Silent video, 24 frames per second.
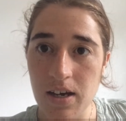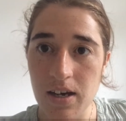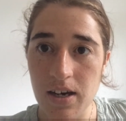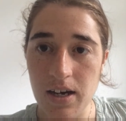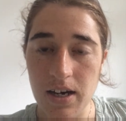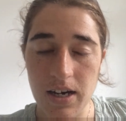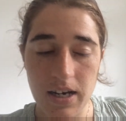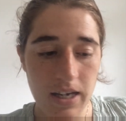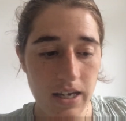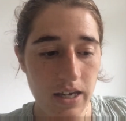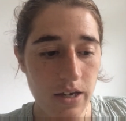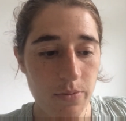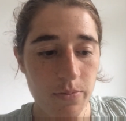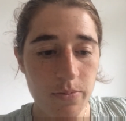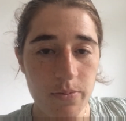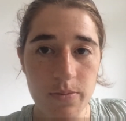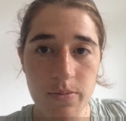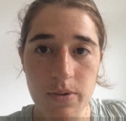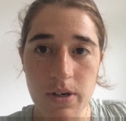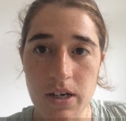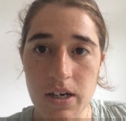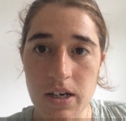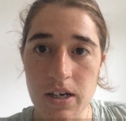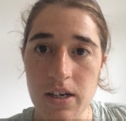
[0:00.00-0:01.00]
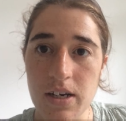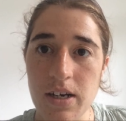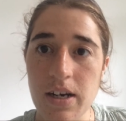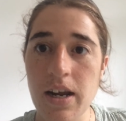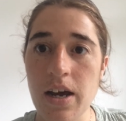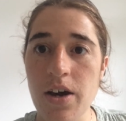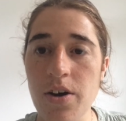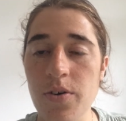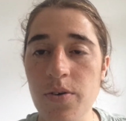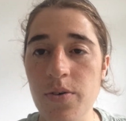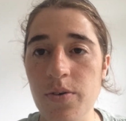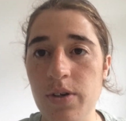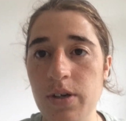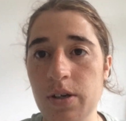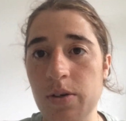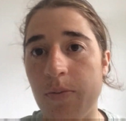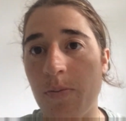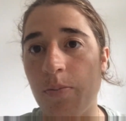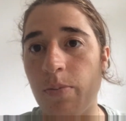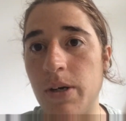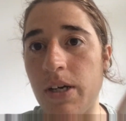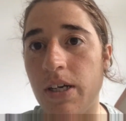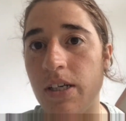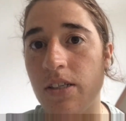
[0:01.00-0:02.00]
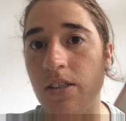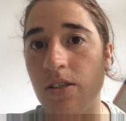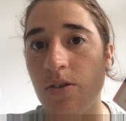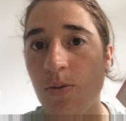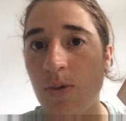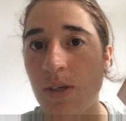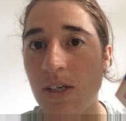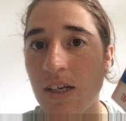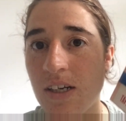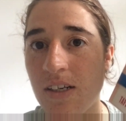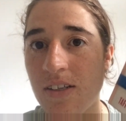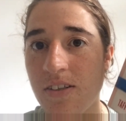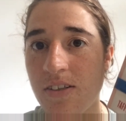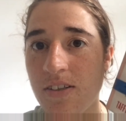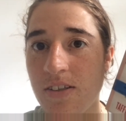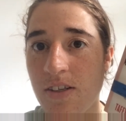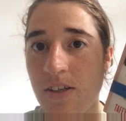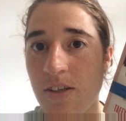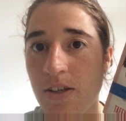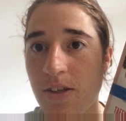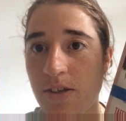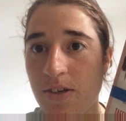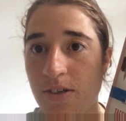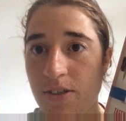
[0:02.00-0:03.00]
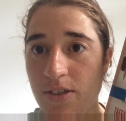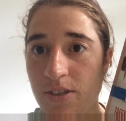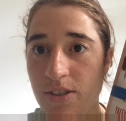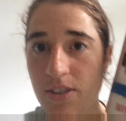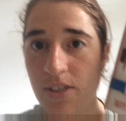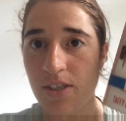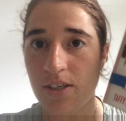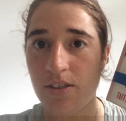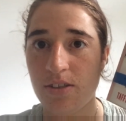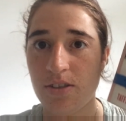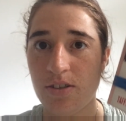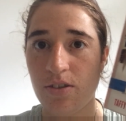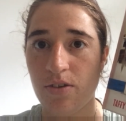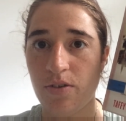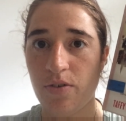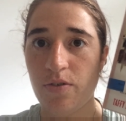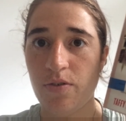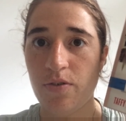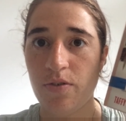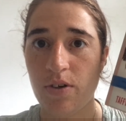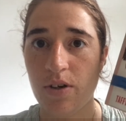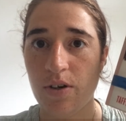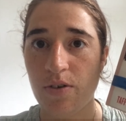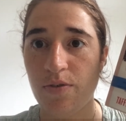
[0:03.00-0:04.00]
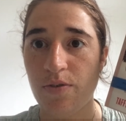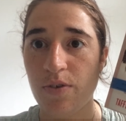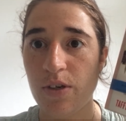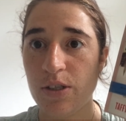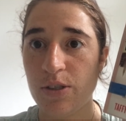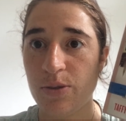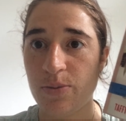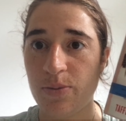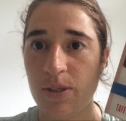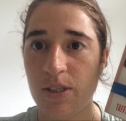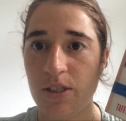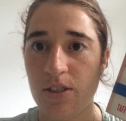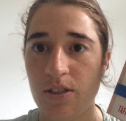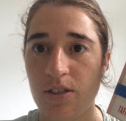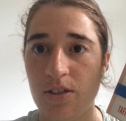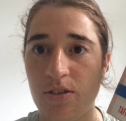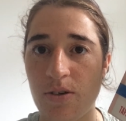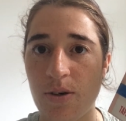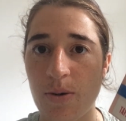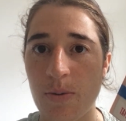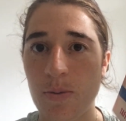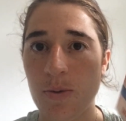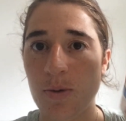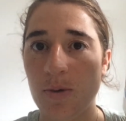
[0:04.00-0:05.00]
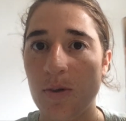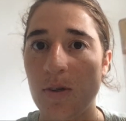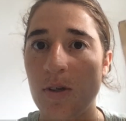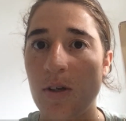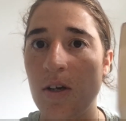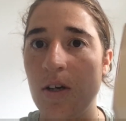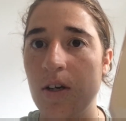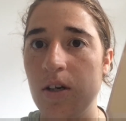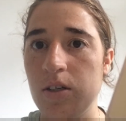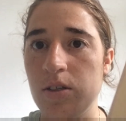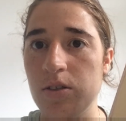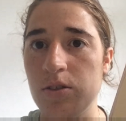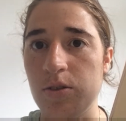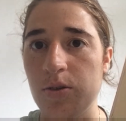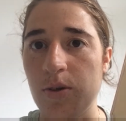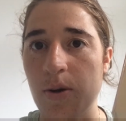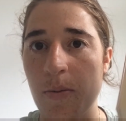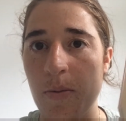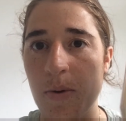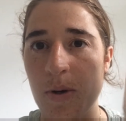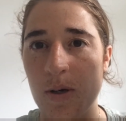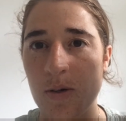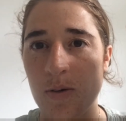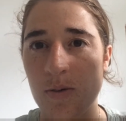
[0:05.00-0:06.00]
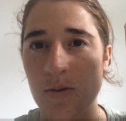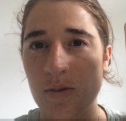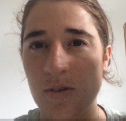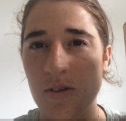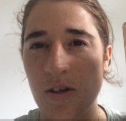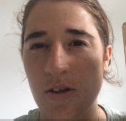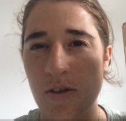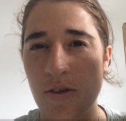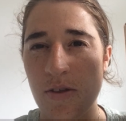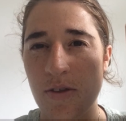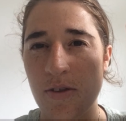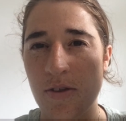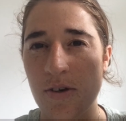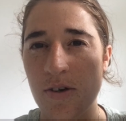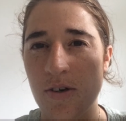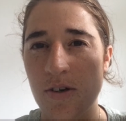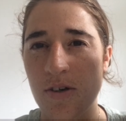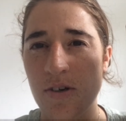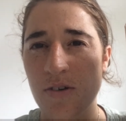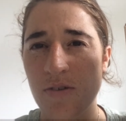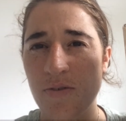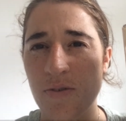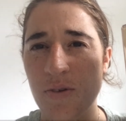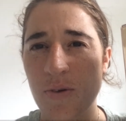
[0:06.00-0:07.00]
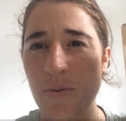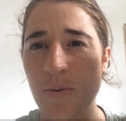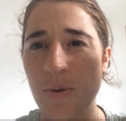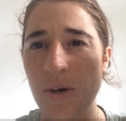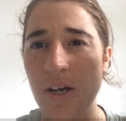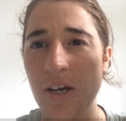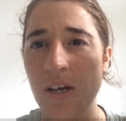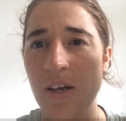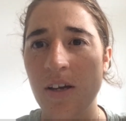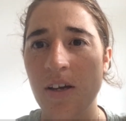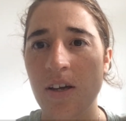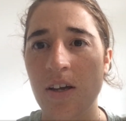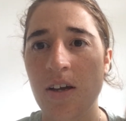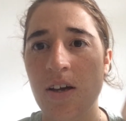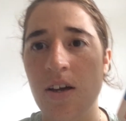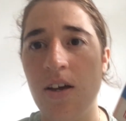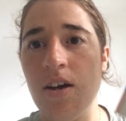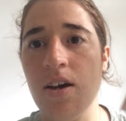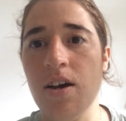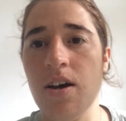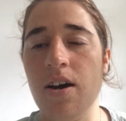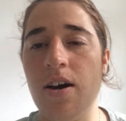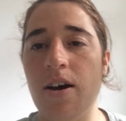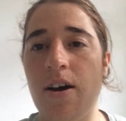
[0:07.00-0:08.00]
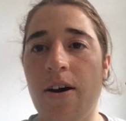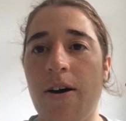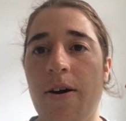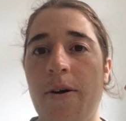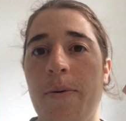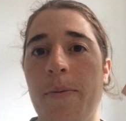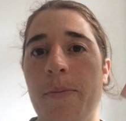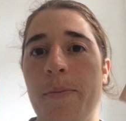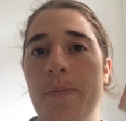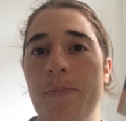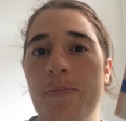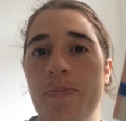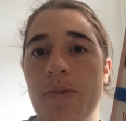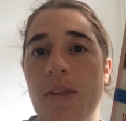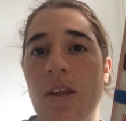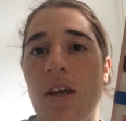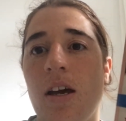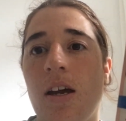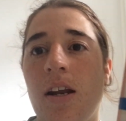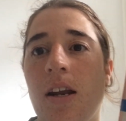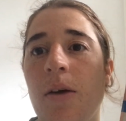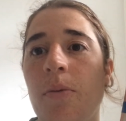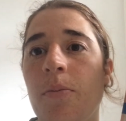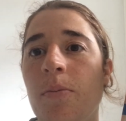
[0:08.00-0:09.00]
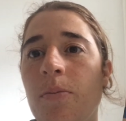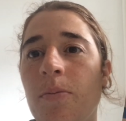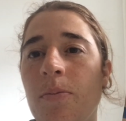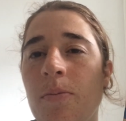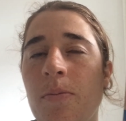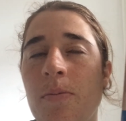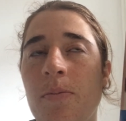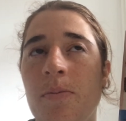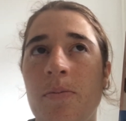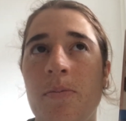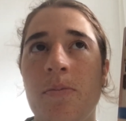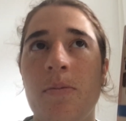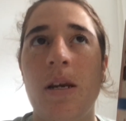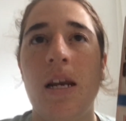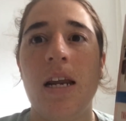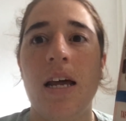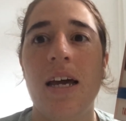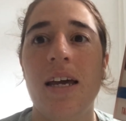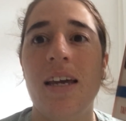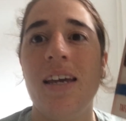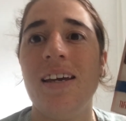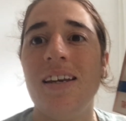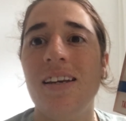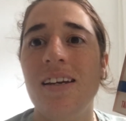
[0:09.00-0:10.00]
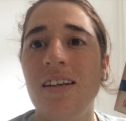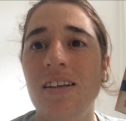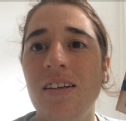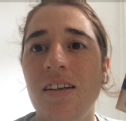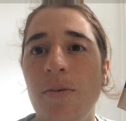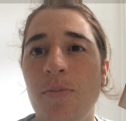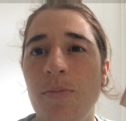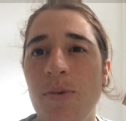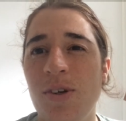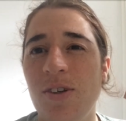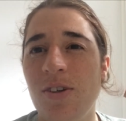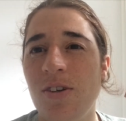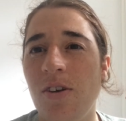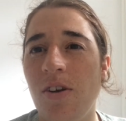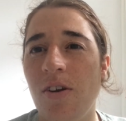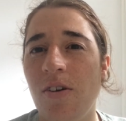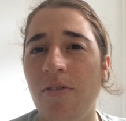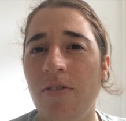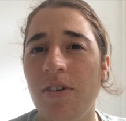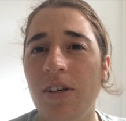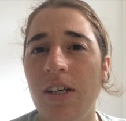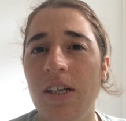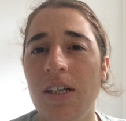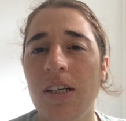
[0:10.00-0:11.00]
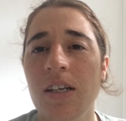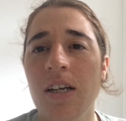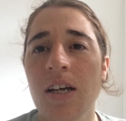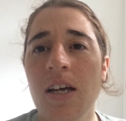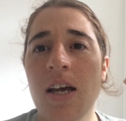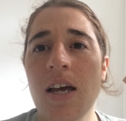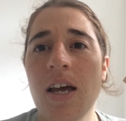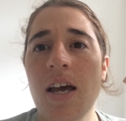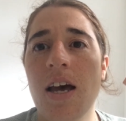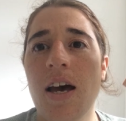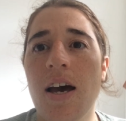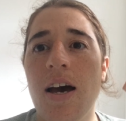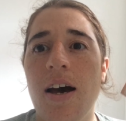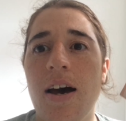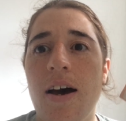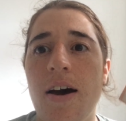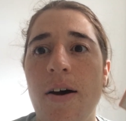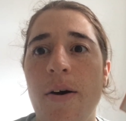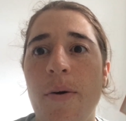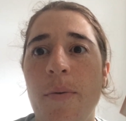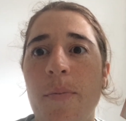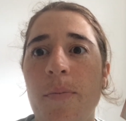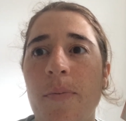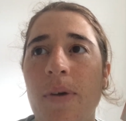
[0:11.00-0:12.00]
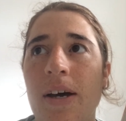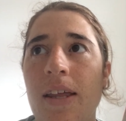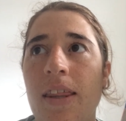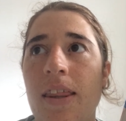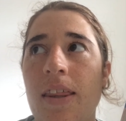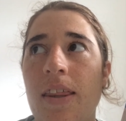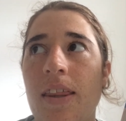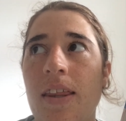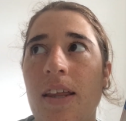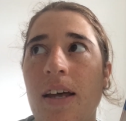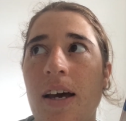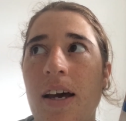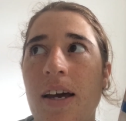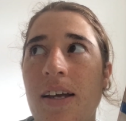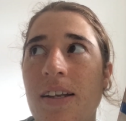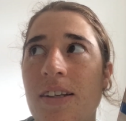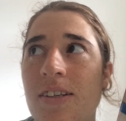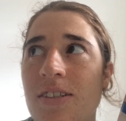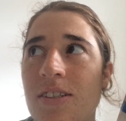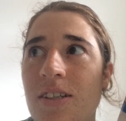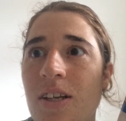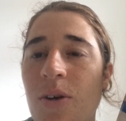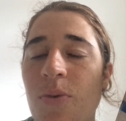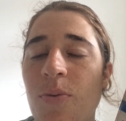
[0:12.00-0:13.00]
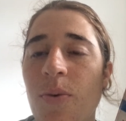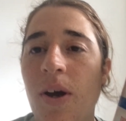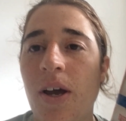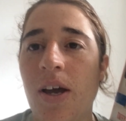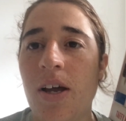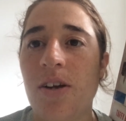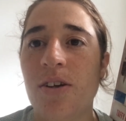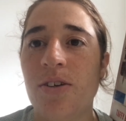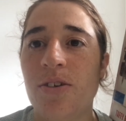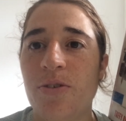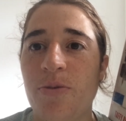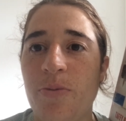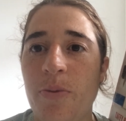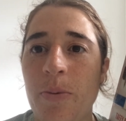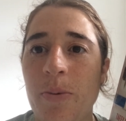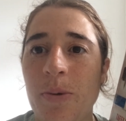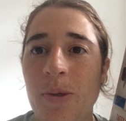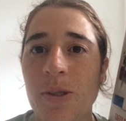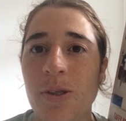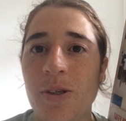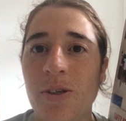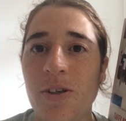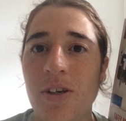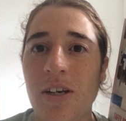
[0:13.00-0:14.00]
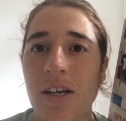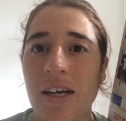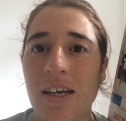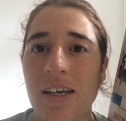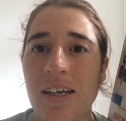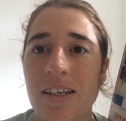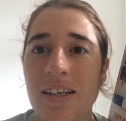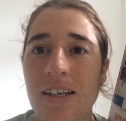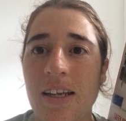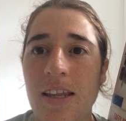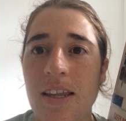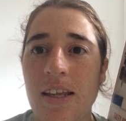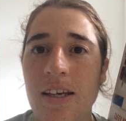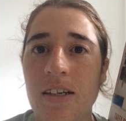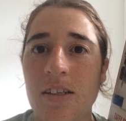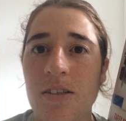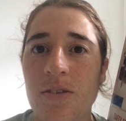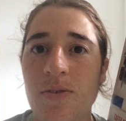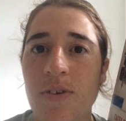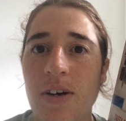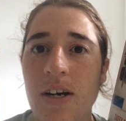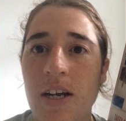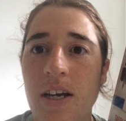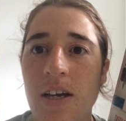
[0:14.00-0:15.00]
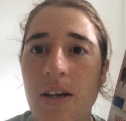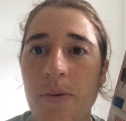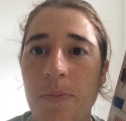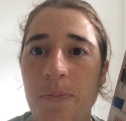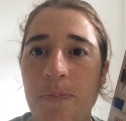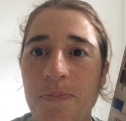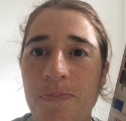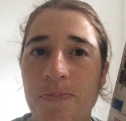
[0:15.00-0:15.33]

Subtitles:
I am now in page 136 of Fleishman is in Trouble, so about a third of the way, and I'm liking it. I'm not loving it. I understand why a lot of people don't like it. I think it's very